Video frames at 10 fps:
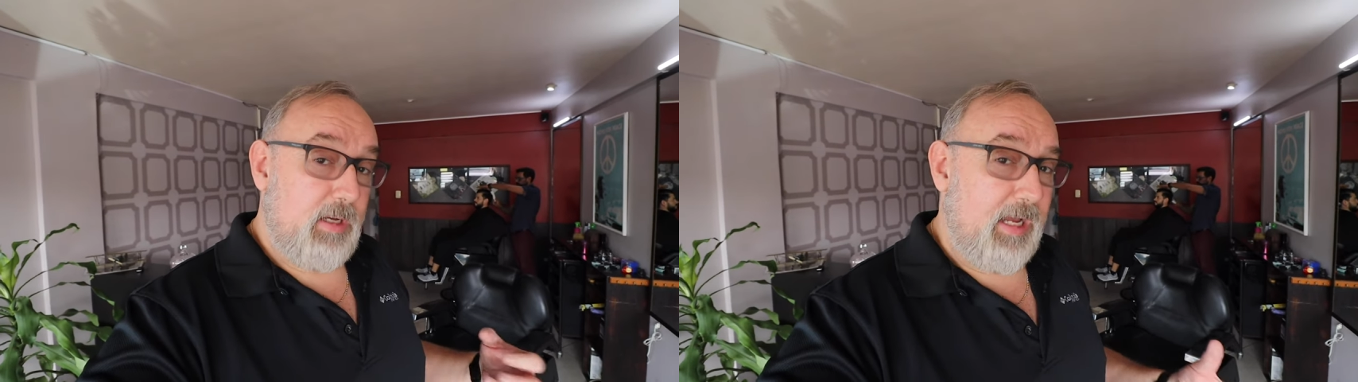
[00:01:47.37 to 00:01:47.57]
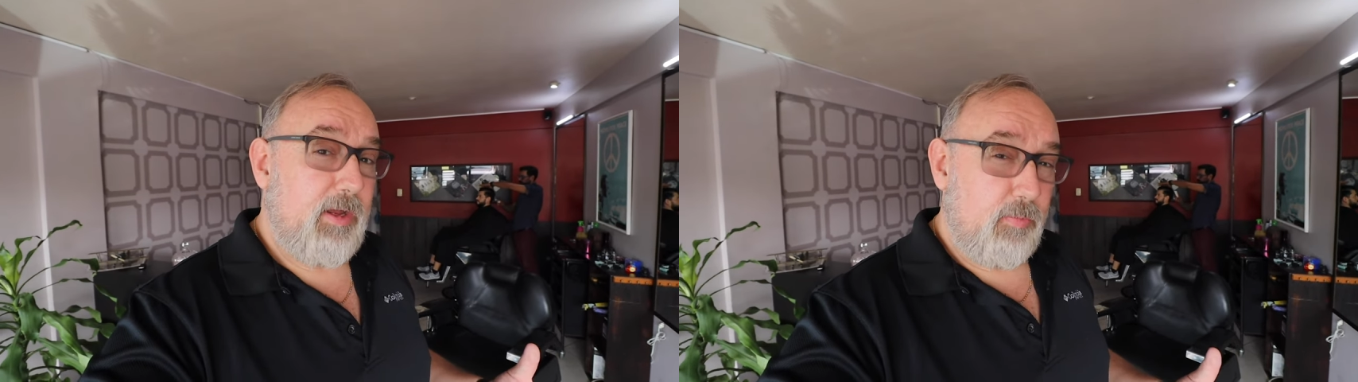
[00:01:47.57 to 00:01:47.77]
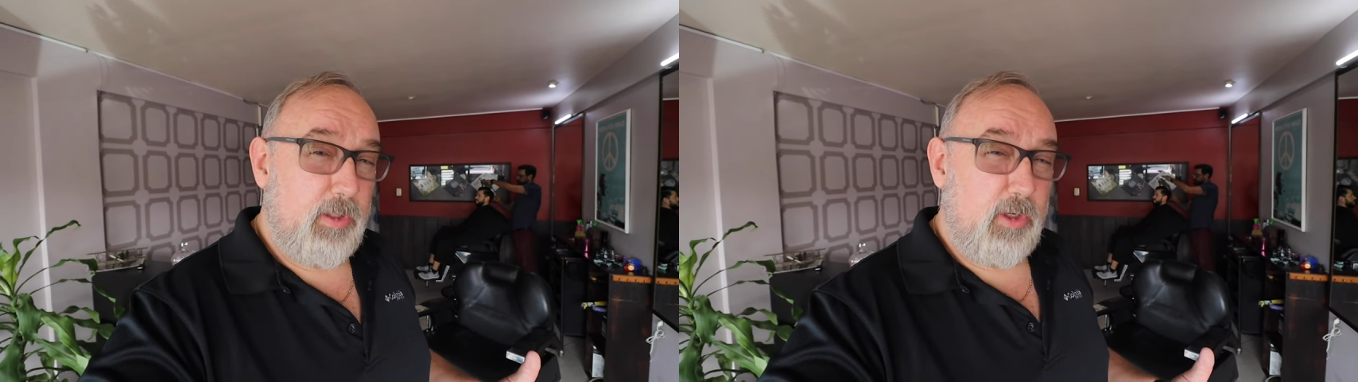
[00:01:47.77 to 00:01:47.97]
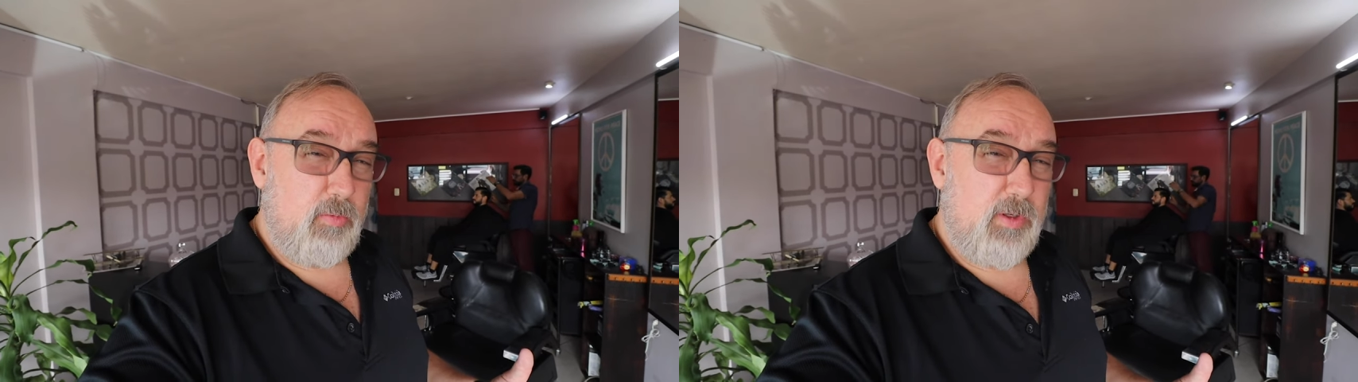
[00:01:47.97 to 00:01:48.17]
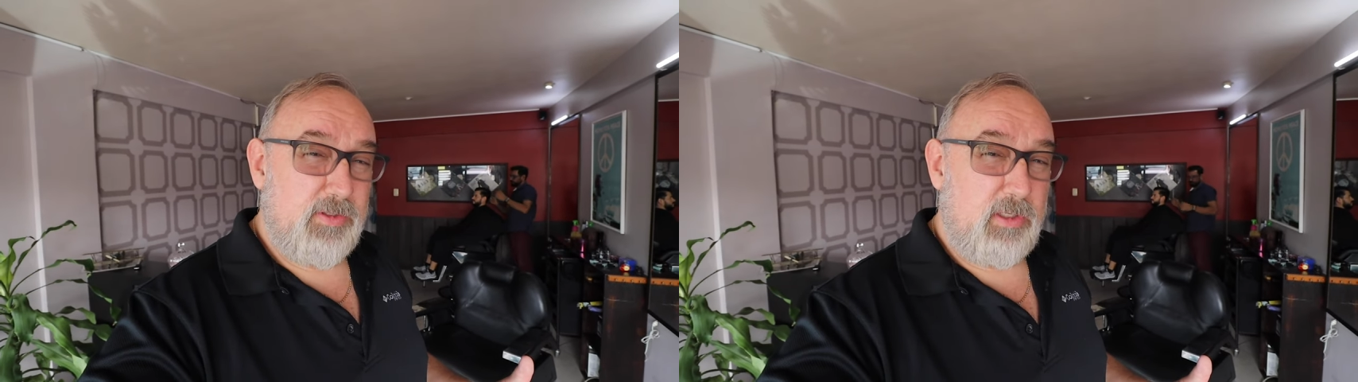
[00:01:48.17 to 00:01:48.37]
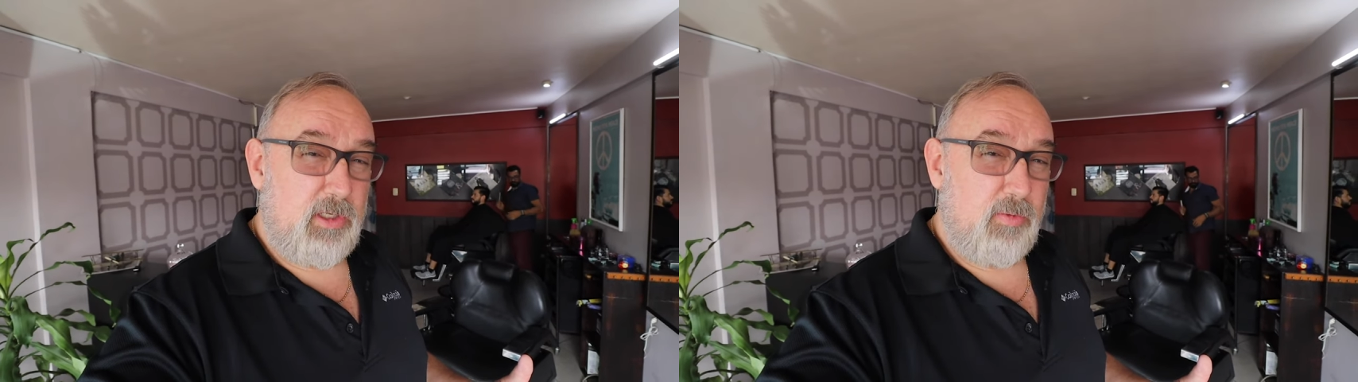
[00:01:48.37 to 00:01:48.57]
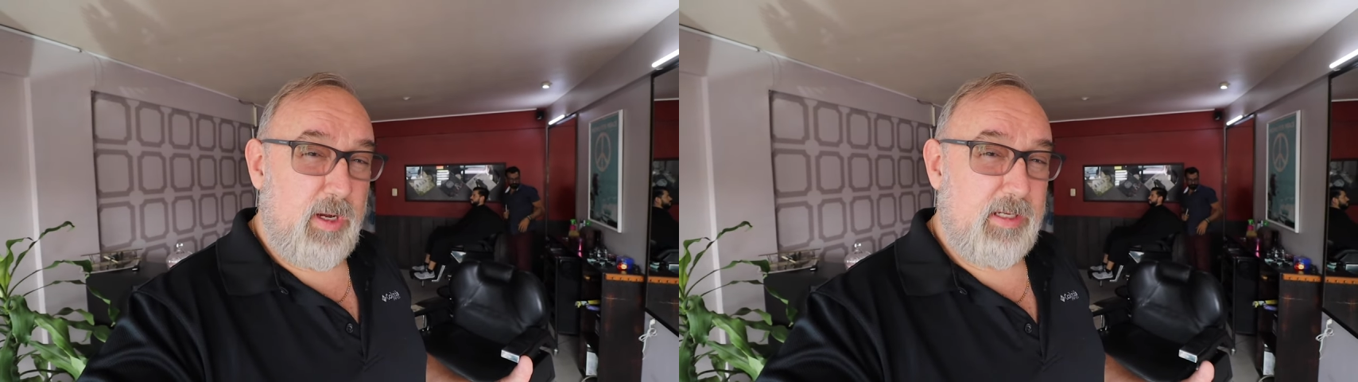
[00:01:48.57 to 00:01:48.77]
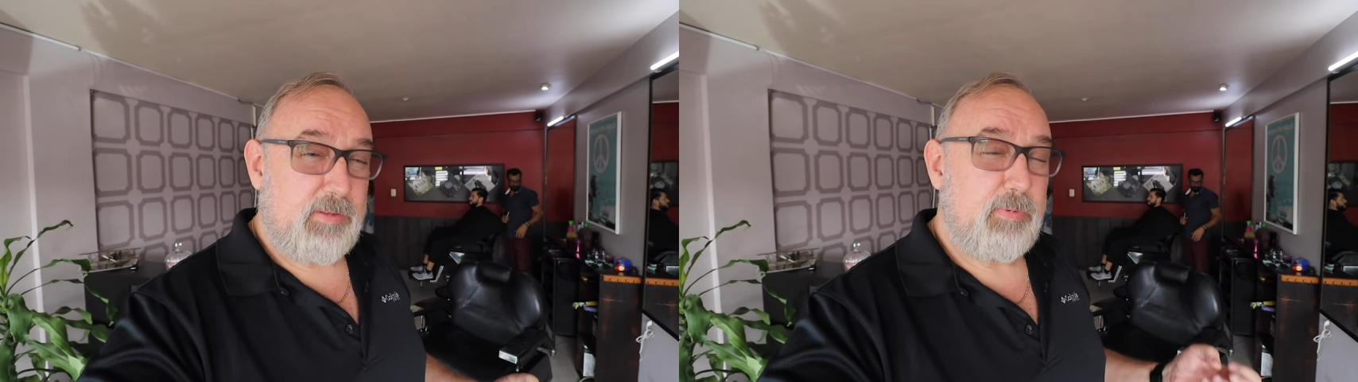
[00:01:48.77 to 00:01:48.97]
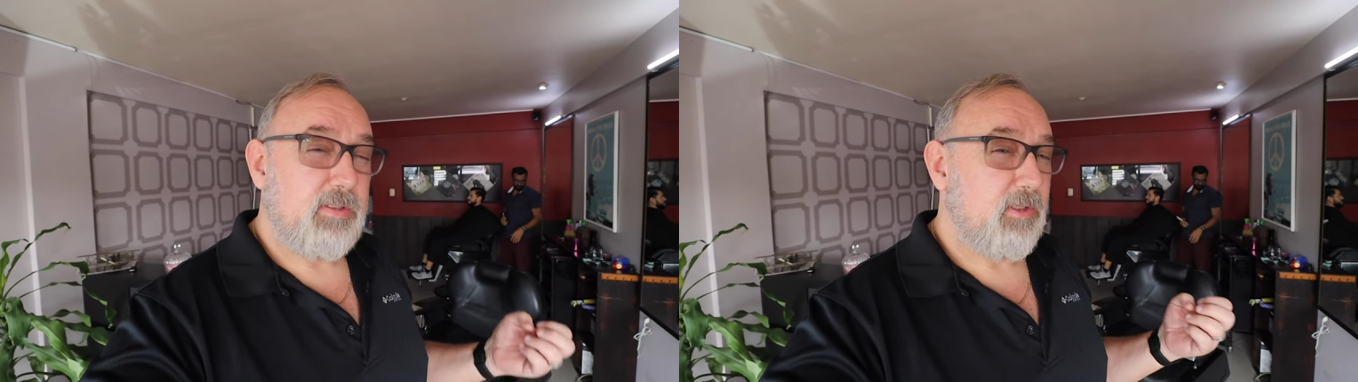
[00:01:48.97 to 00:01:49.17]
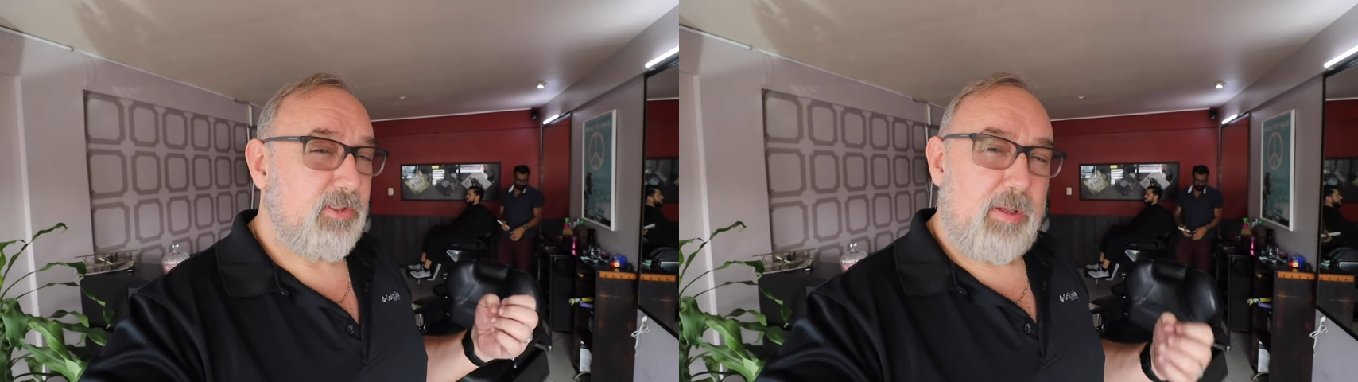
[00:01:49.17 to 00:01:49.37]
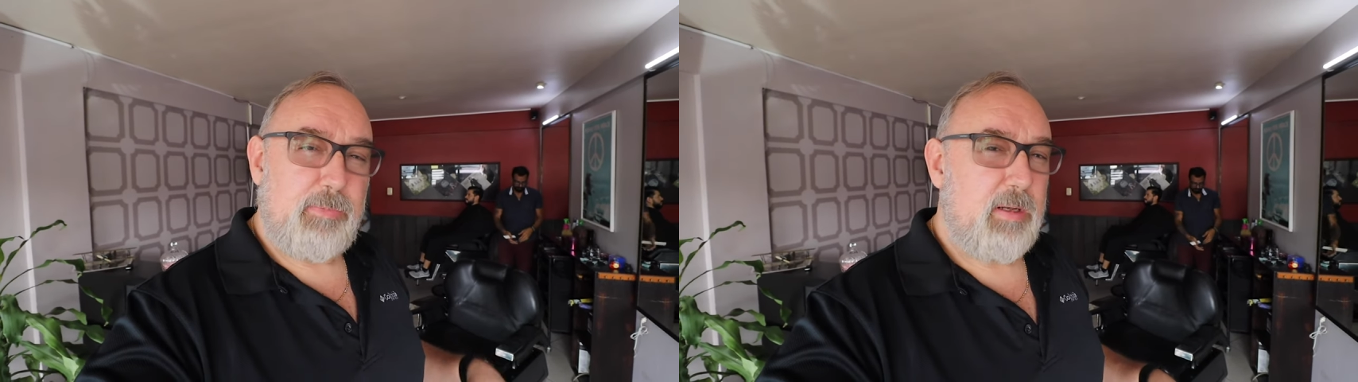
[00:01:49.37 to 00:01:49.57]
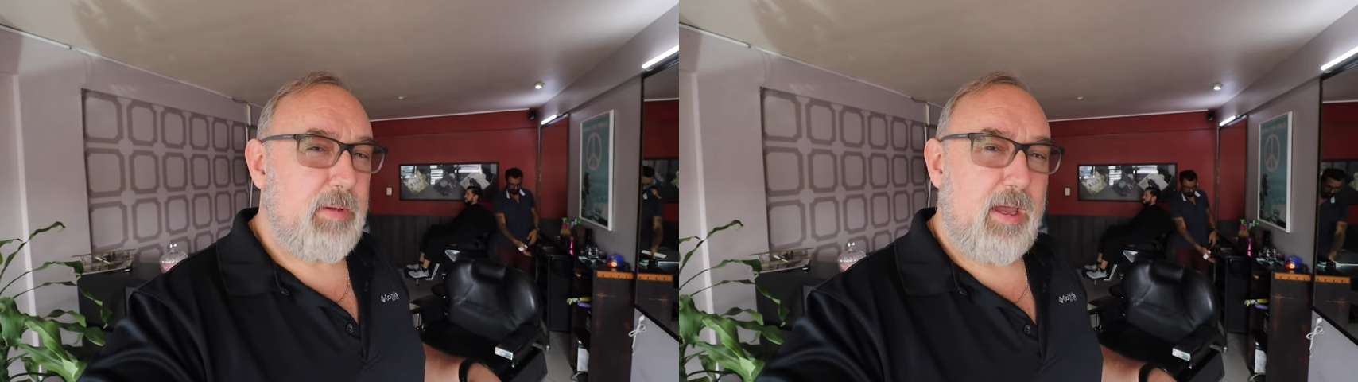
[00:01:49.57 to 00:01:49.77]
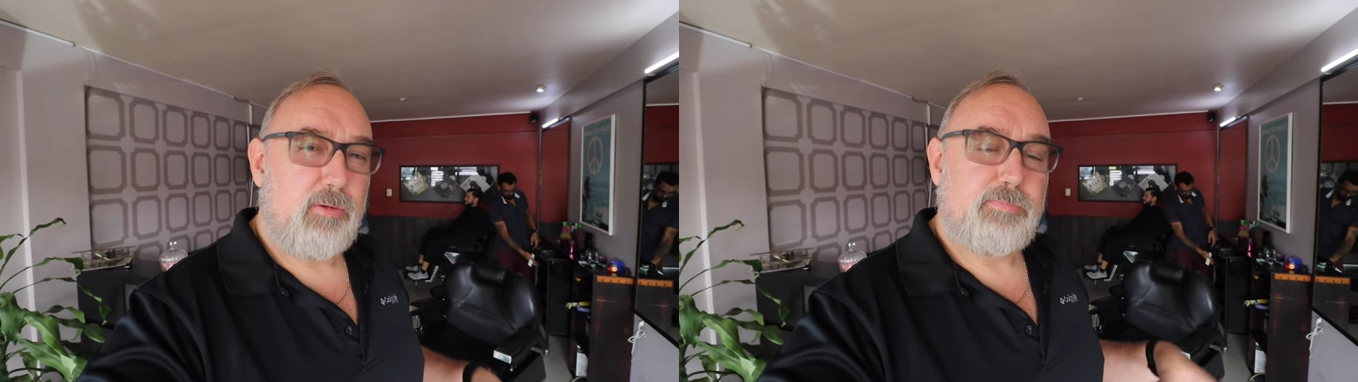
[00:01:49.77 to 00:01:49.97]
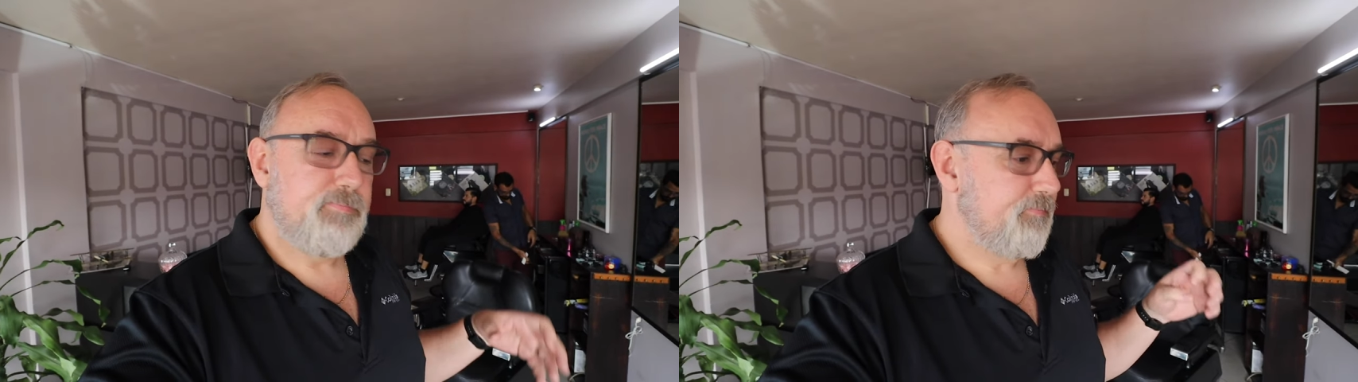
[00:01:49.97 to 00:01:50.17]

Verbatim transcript: I get really good ones in the U.S., but there's something about